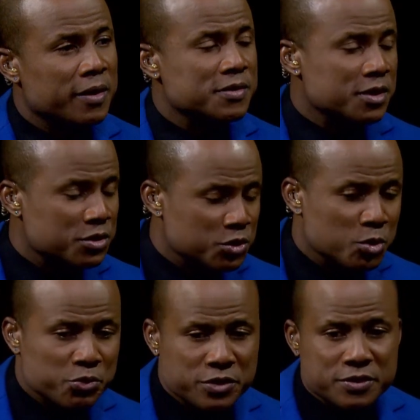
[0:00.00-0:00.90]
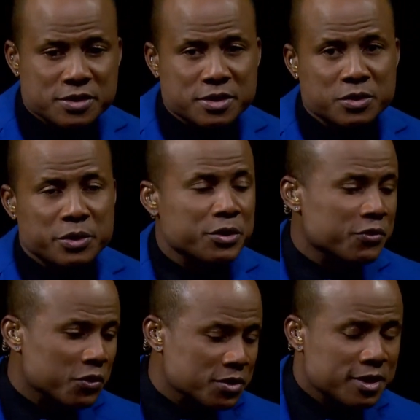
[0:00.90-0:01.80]
said to you previously when you
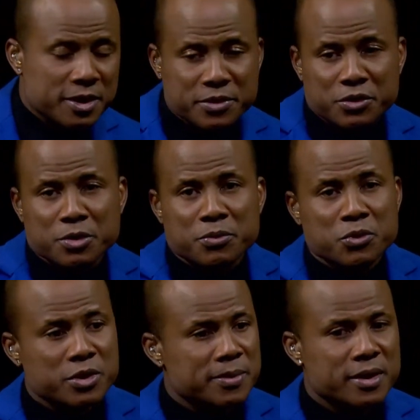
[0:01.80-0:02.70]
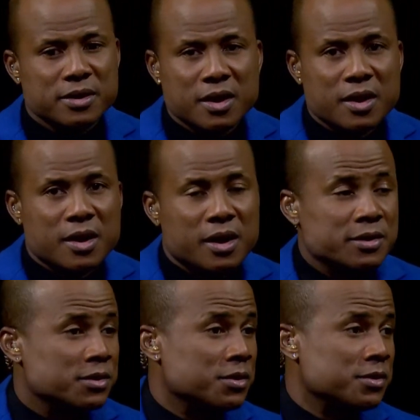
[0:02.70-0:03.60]
first came here on the program that as
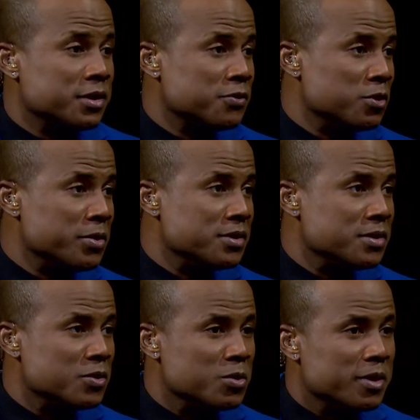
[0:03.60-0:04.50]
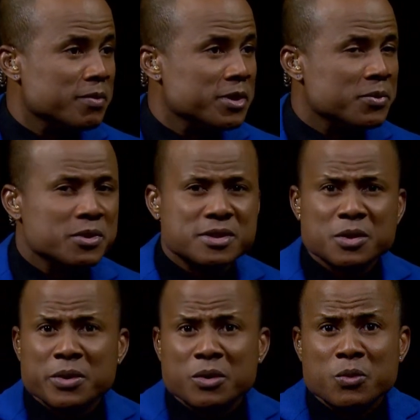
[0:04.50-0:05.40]
a successful businesswoman, people would say,
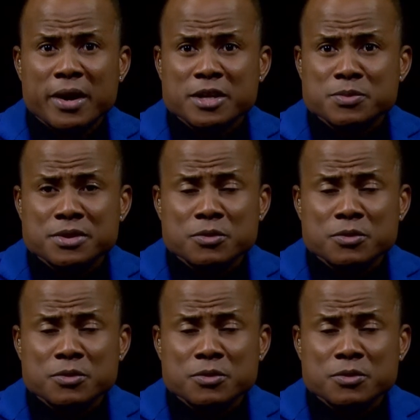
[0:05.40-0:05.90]
well, why is